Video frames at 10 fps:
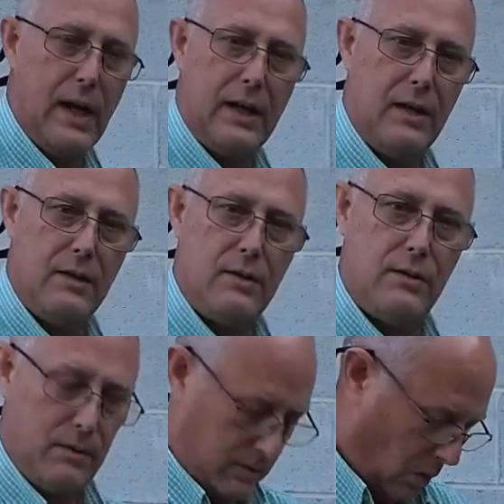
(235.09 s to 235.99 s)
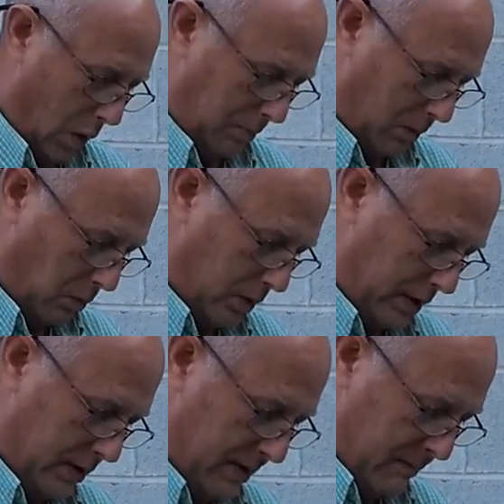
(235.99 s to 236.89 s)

like you normally would,